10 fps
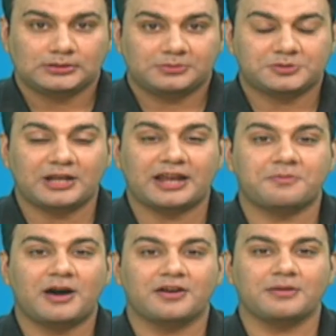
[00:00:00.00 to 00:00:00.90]

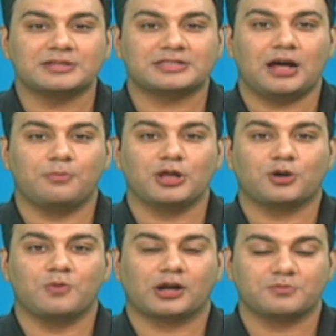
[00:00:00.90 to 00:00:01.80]
Bismillahirrahmanirrahim. Assalamu
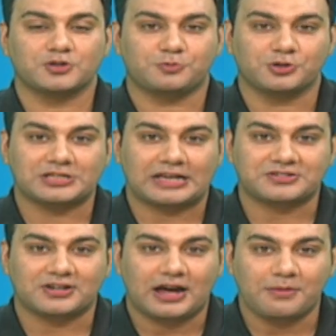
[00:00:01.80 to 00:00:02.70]
alaikum. Welcome to Sports
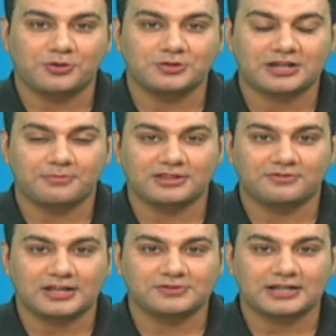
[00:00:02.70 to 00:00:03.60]
Extra. I'm your host Ahmed
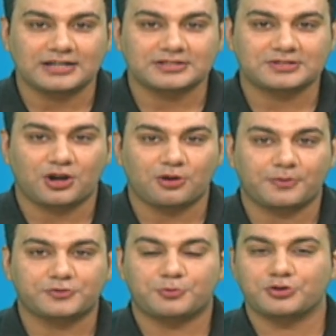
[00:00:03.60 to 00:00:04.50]
Nawaz. The latest roundup
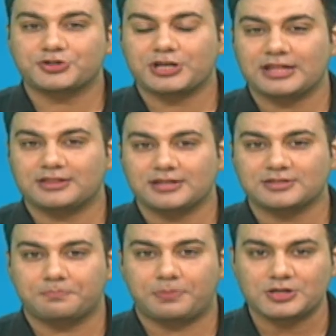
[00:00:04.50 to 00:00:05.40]
of sports today. There's
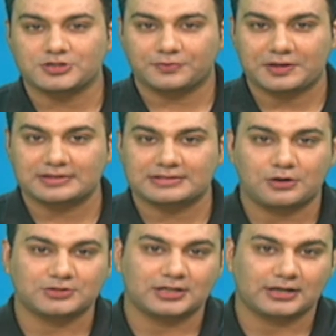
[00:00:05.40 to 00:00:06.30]
a bunch of things
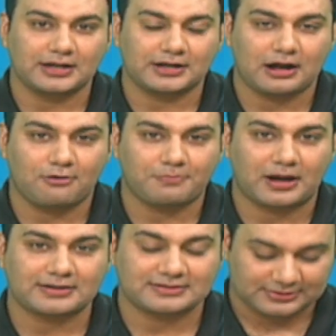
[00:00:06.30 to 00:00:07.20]
now circling around
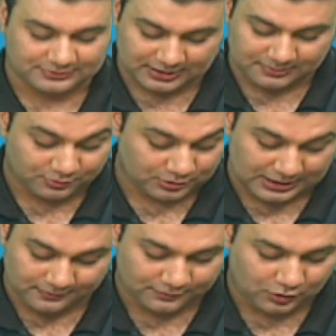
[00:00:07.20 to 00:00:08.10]
Pakistan Cricket Board,
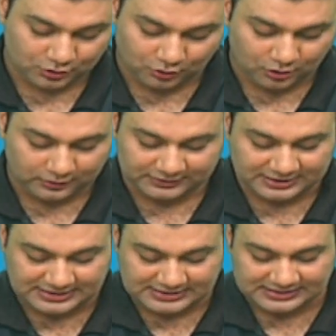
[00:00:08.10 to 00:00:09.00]
and we've got all of the
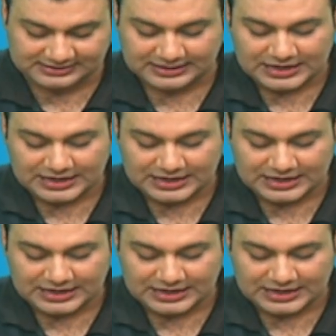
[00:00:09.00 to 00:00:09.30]
details